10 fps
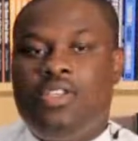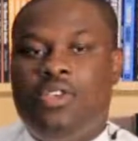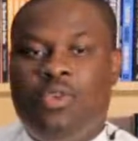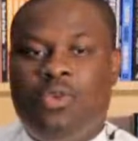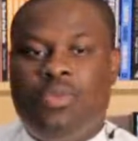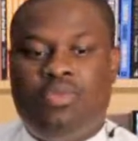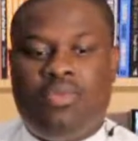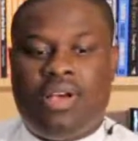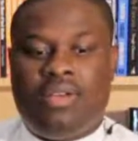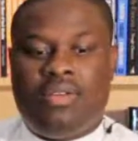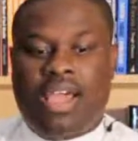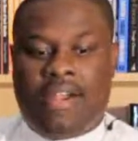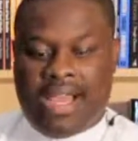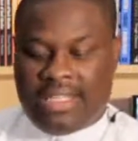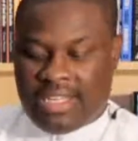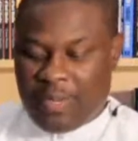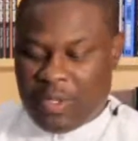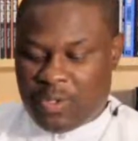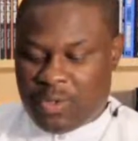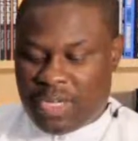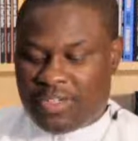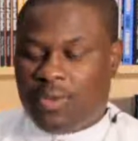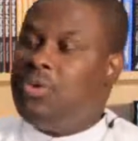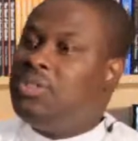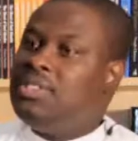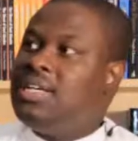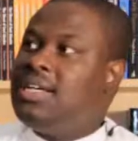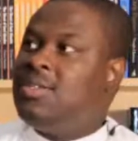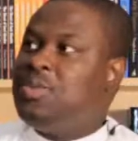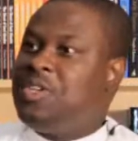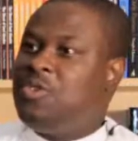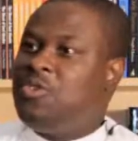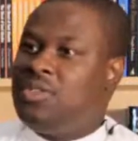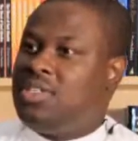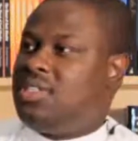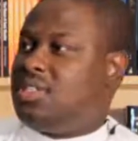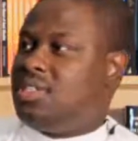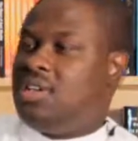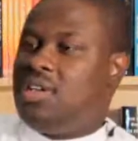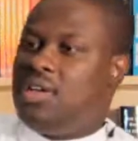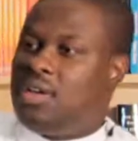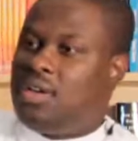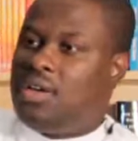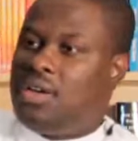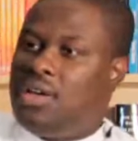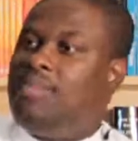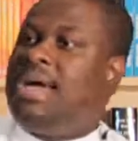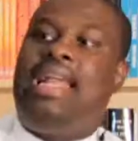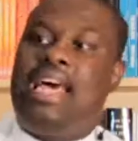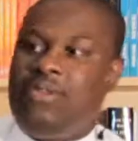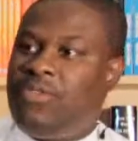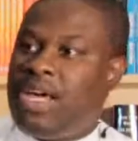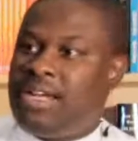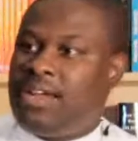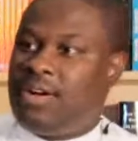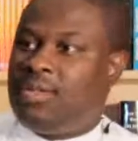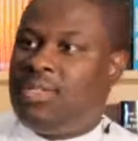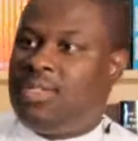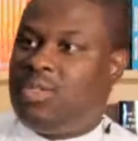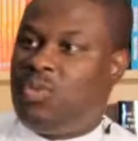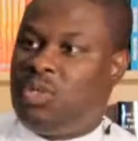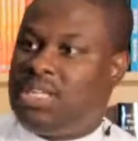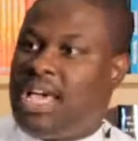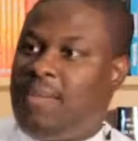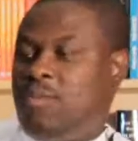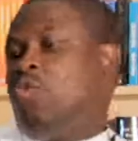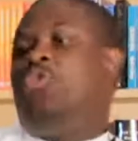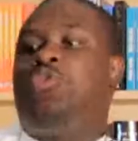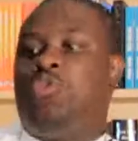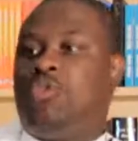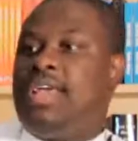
You know, I write an episode and someone tells me, you know, this is my life right now. This is what I am going through.